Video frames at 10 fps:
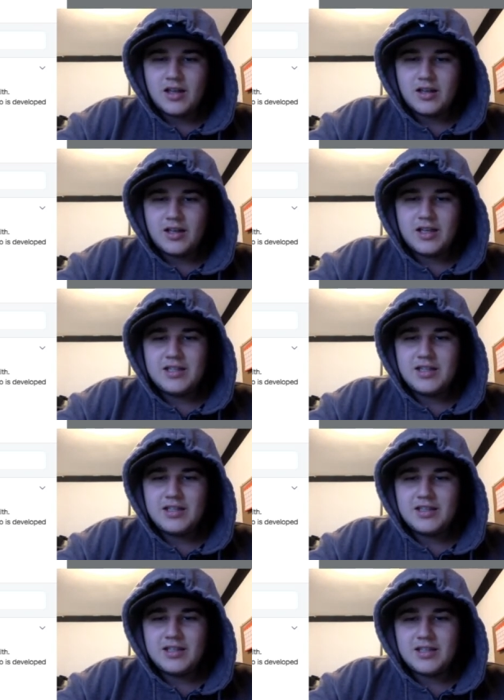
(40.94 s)

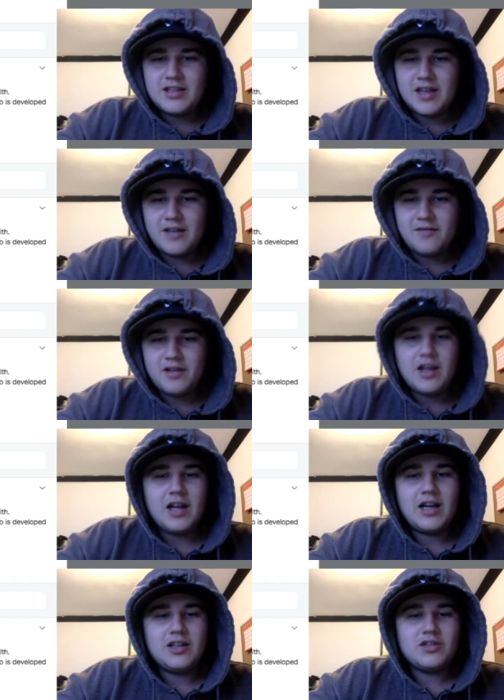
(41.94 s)
ETC dev
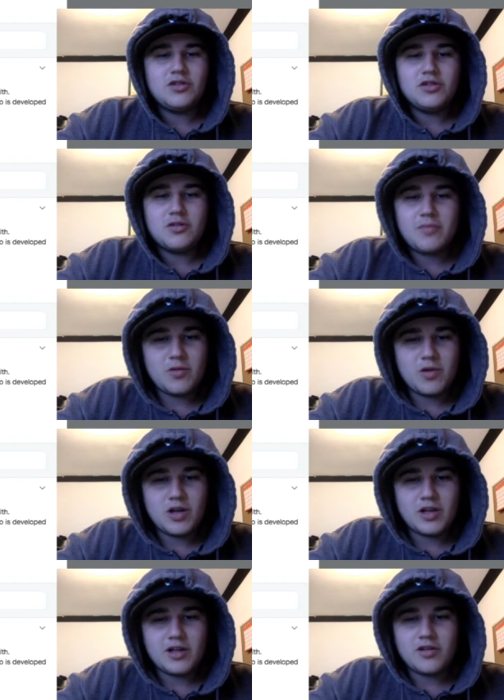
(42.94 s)
has not been
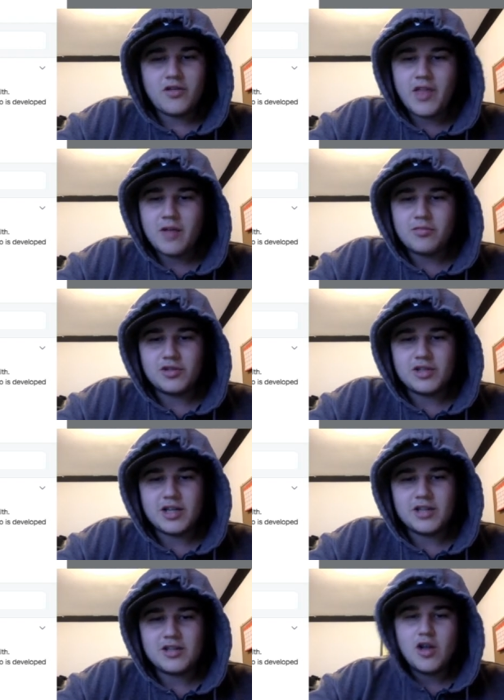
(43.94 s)
working on that project.